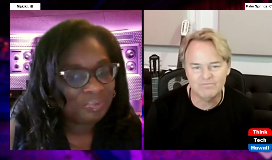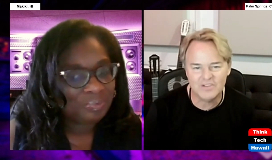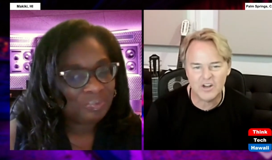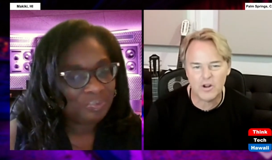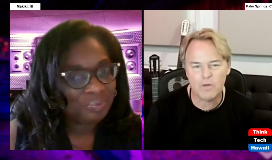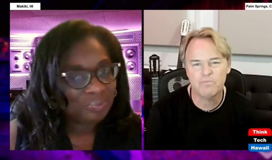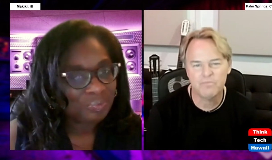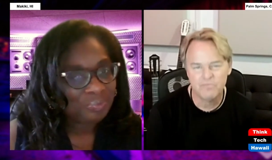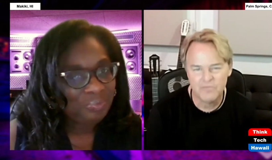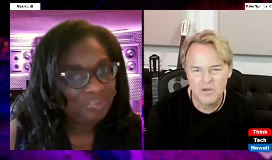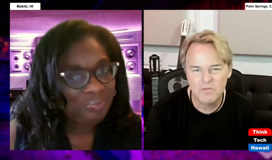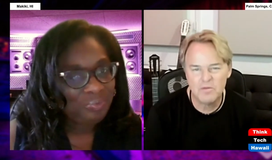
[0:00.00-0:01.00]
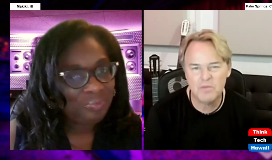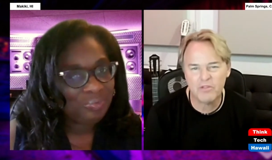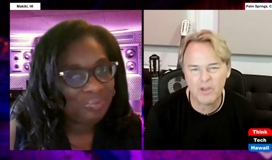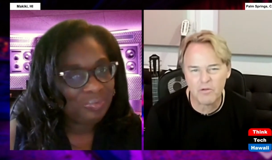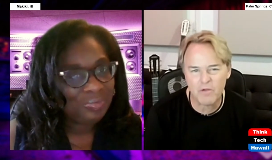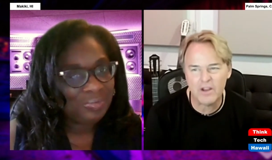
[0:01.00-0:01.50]
Speaker 1: you know,
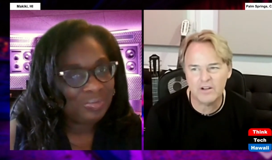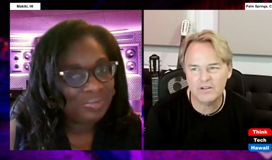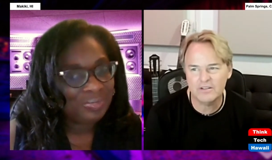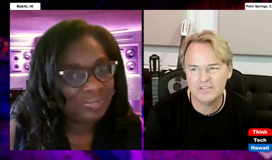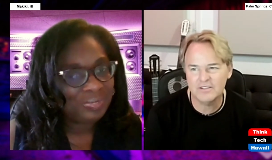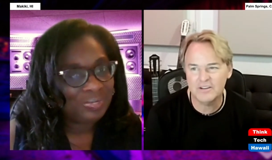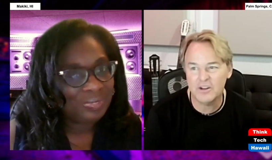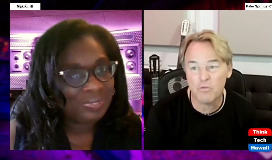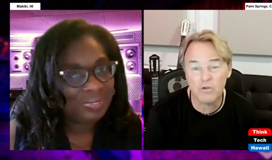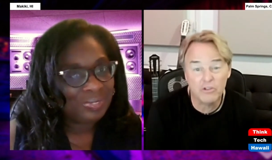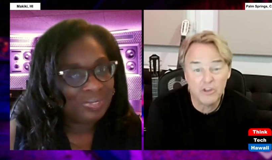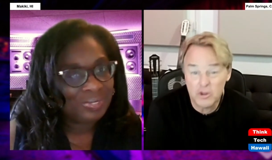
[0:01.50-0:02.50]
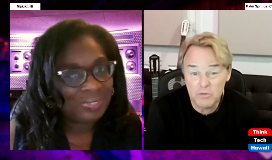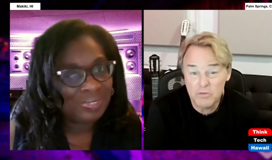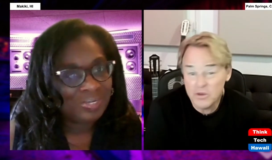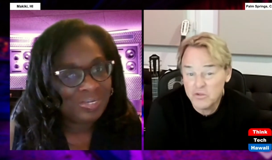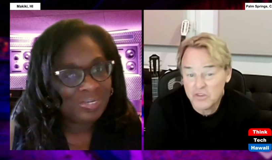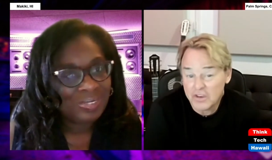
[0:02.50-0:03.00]
people that write, you know, really good
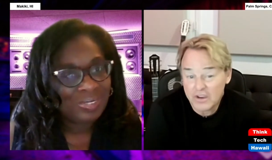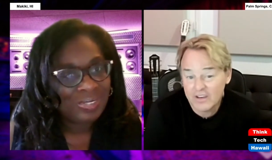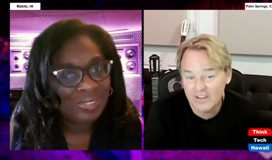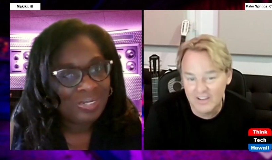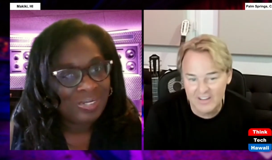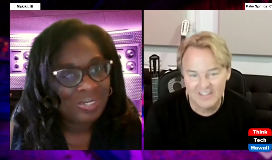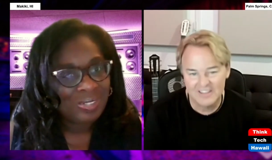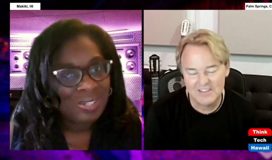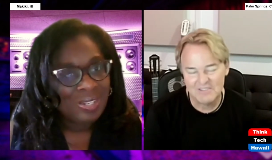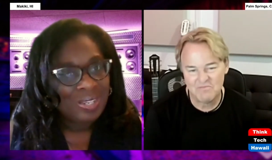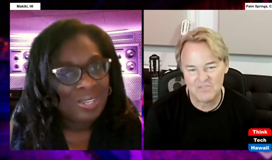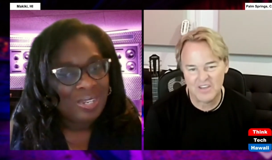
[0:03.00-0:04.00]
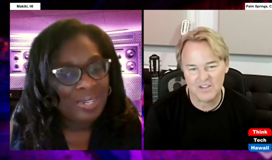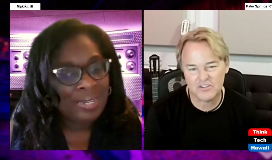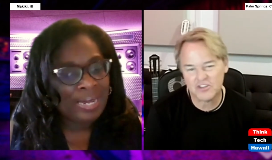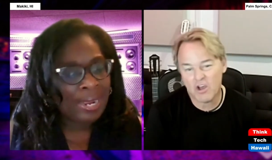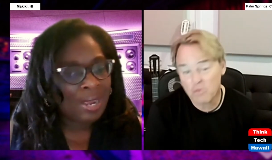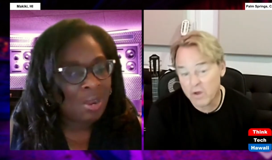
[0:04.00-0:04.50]
music. And
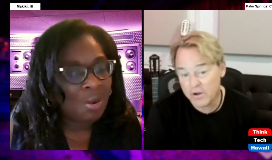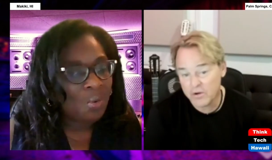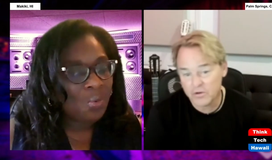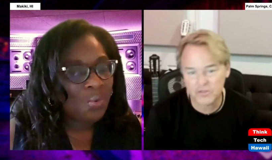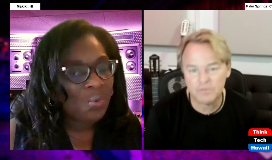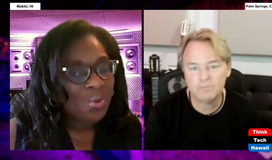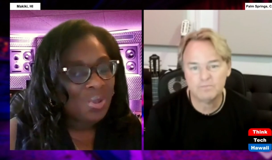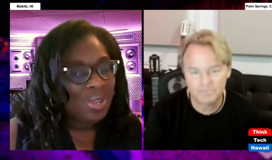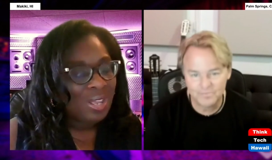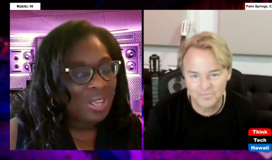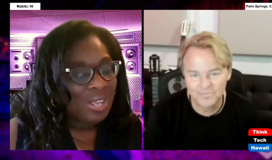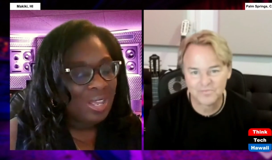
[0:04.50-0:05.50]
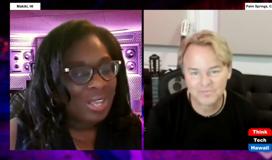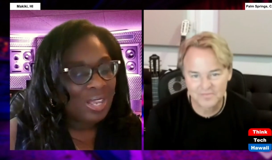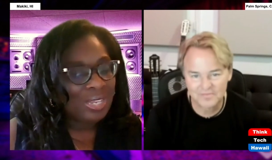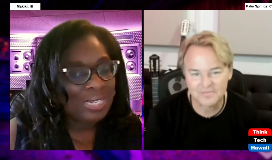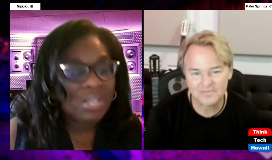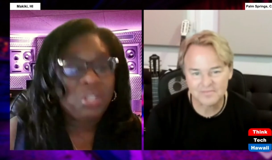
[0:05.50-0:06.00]
Speaker 2: so now,
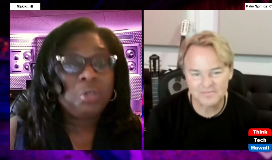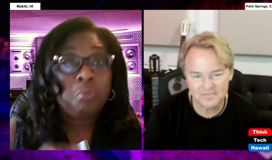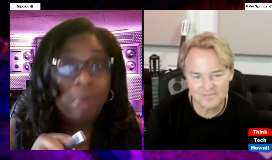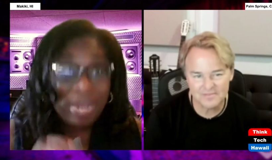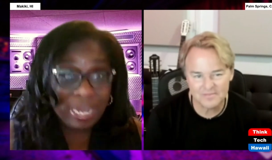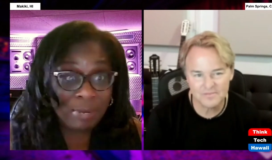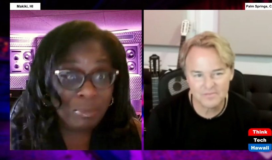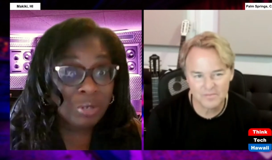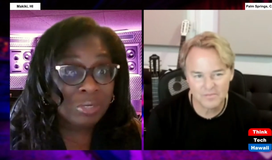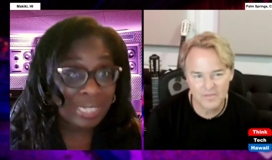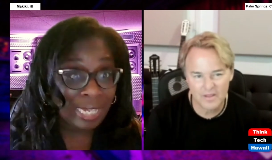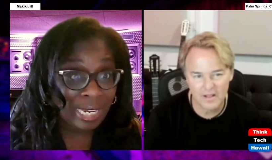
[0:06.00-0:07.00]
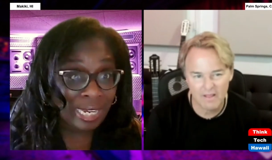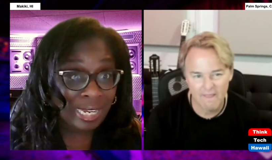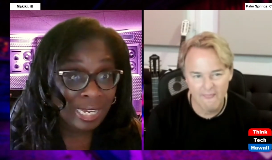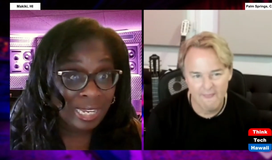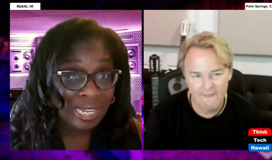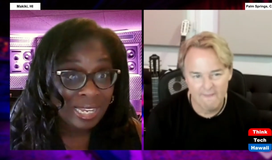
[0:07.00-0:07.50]
now you write music.
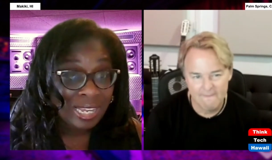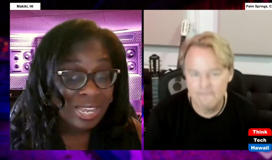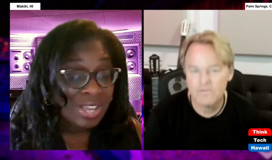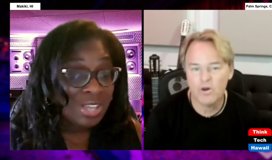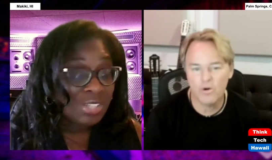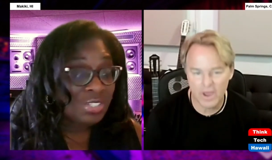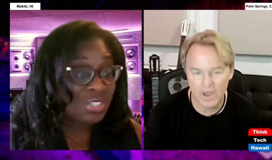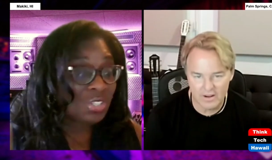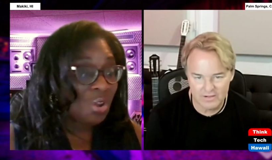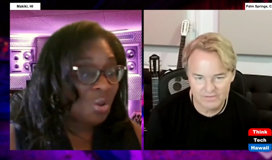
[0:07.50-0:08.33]
Speaker 1: Oh yeah. So